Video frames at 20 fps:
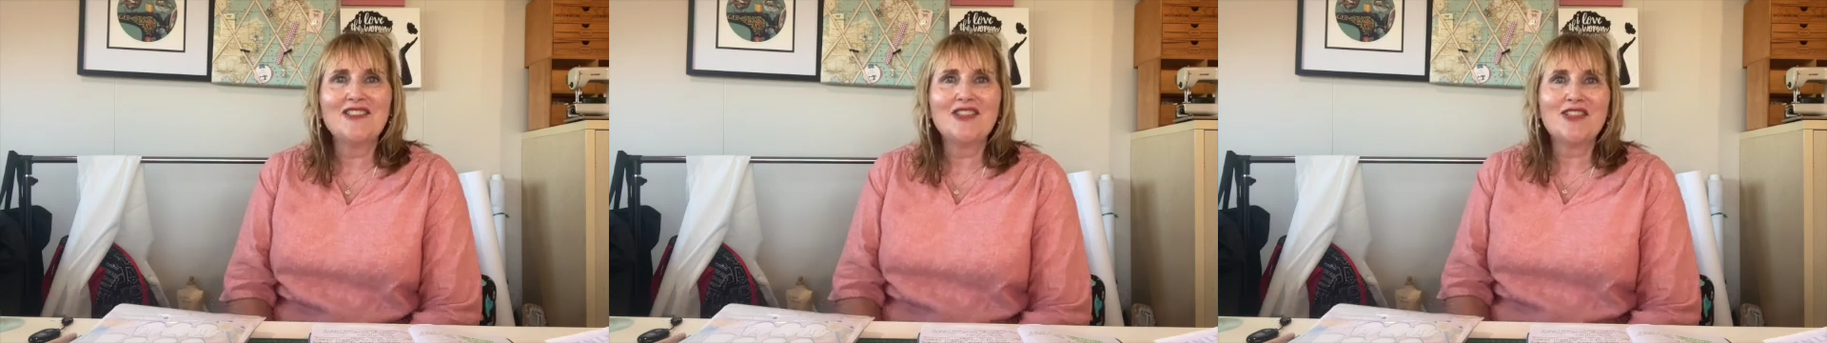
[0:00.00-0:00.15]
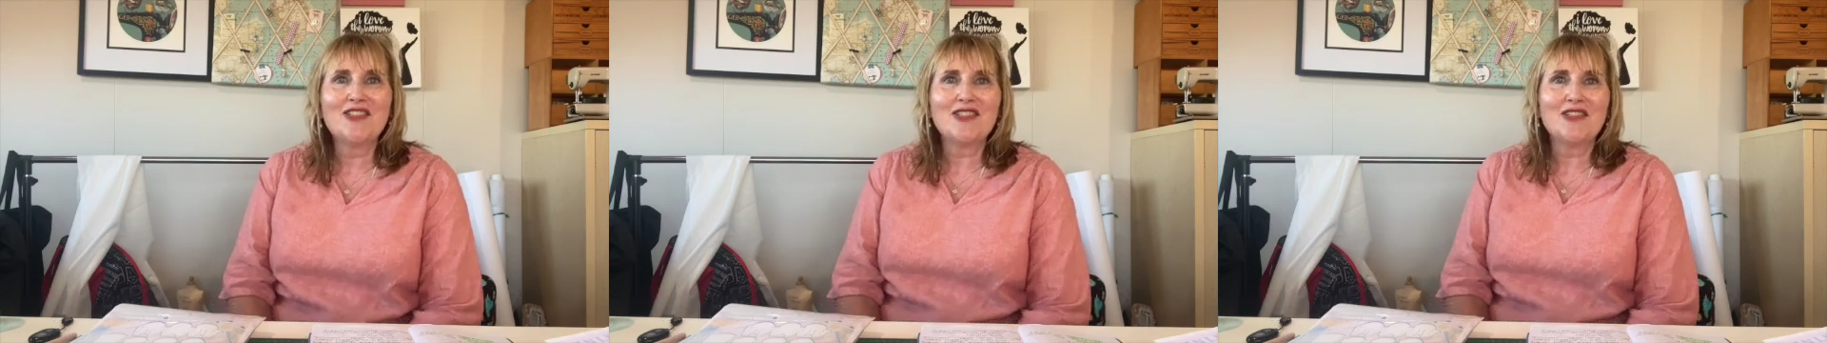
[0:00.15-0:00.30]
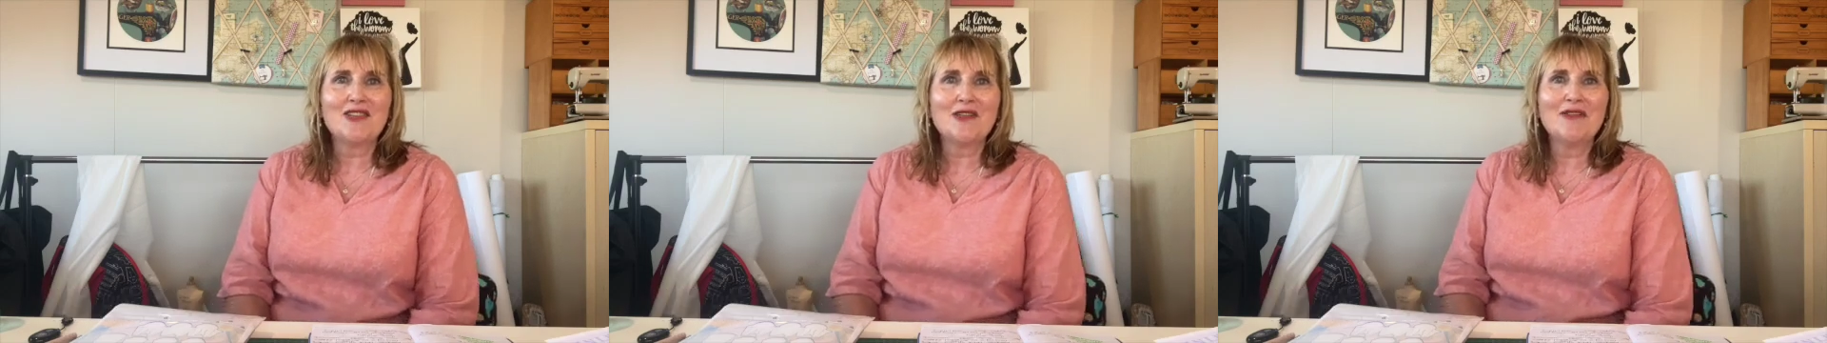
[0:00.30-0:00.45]

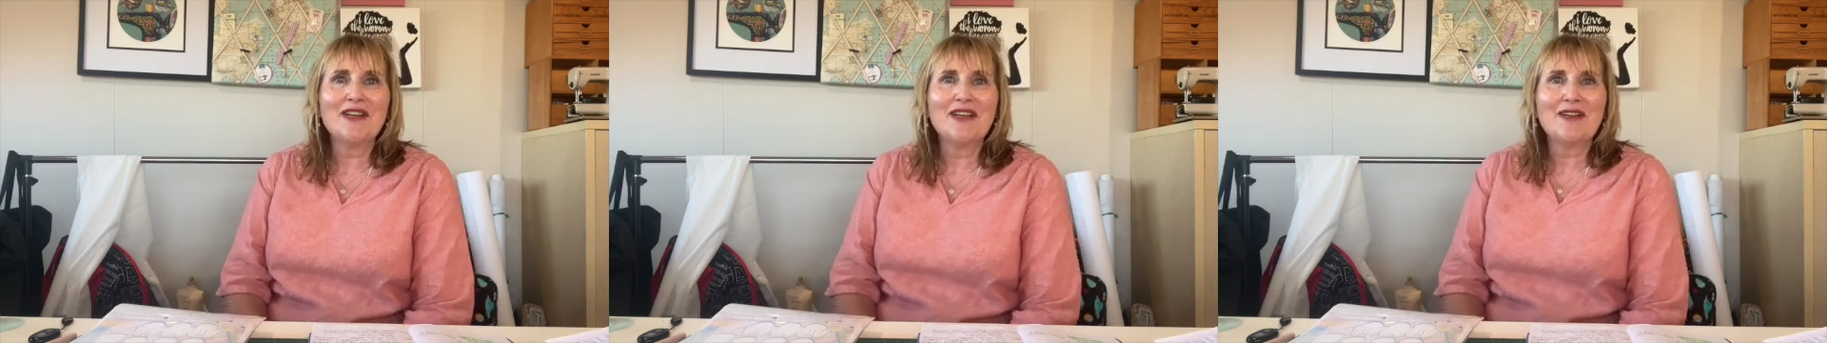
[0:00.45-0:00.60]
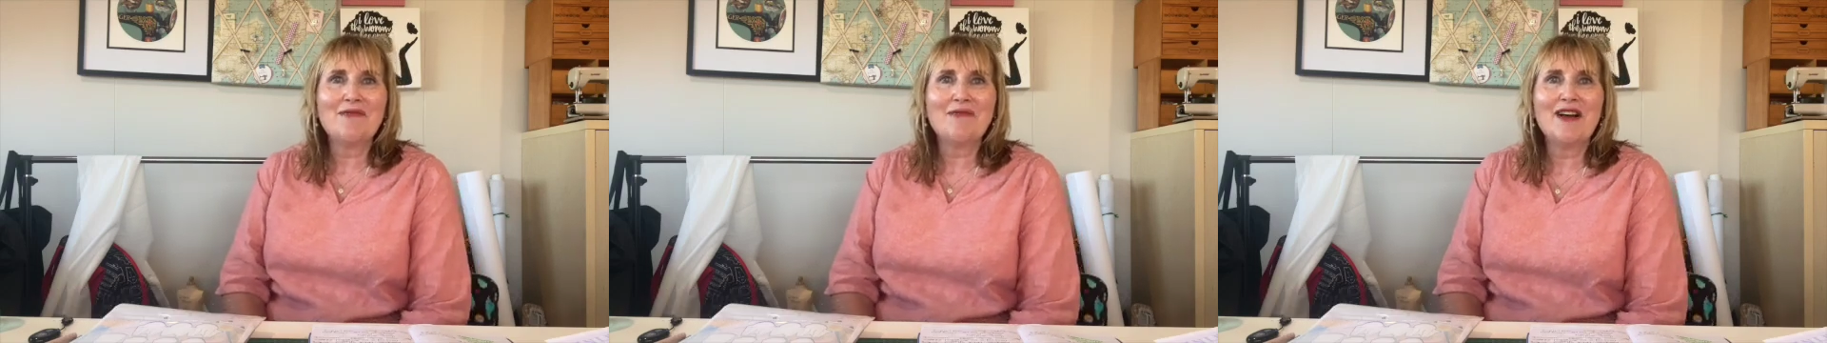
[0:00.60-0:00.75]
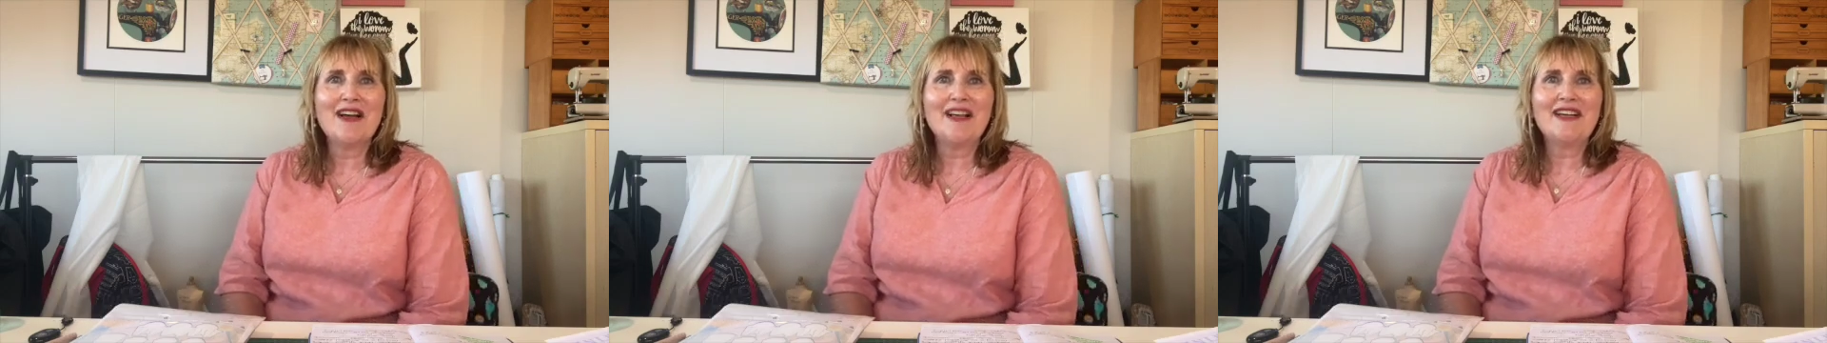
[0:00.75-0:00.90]
just a
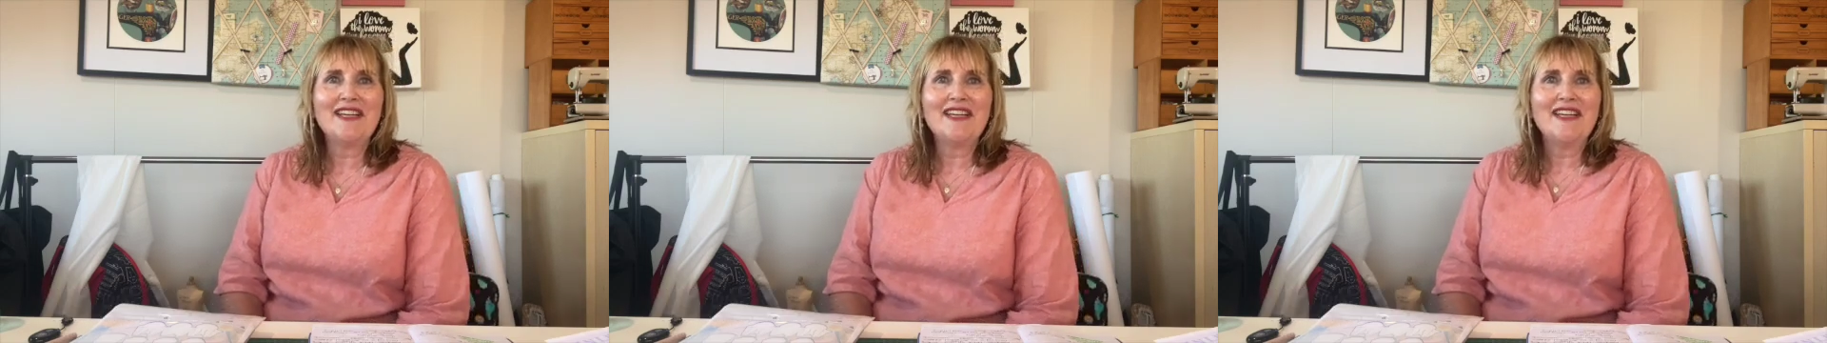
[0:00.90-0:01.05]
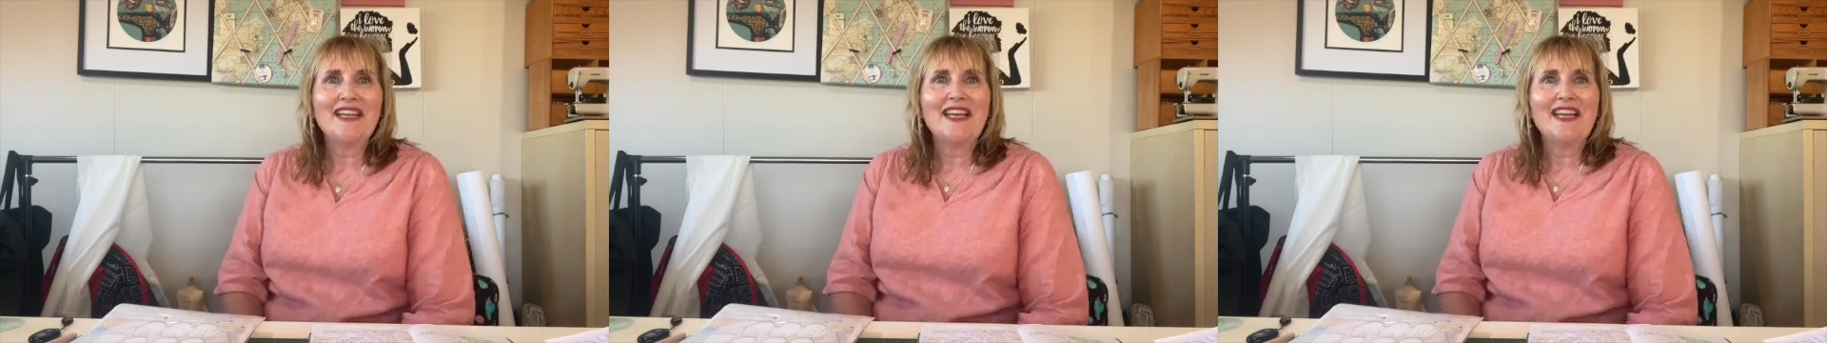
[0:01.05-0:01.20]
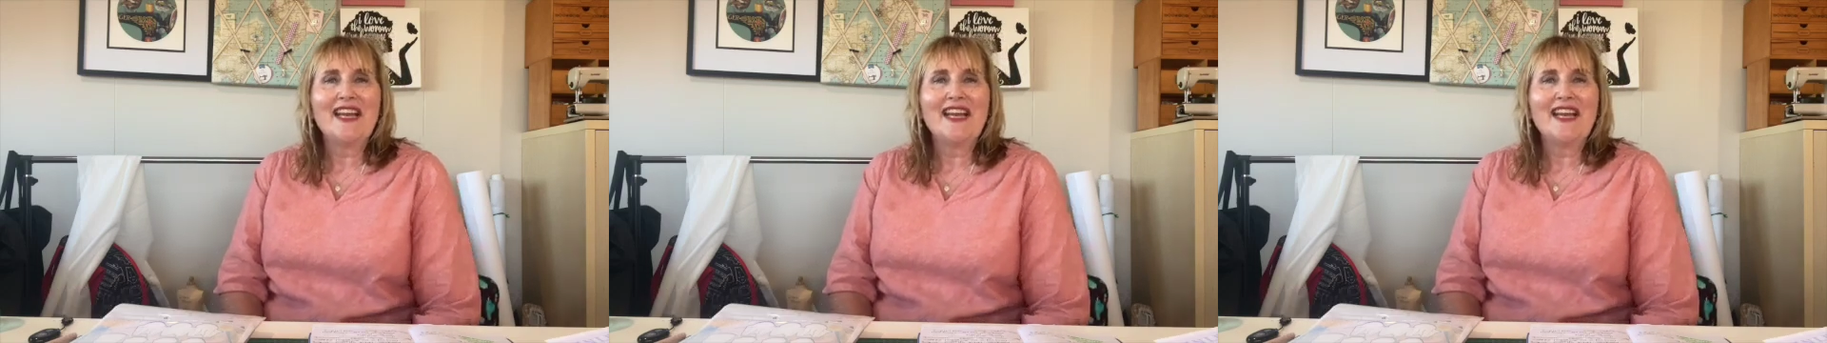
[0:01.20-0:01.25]
quick one,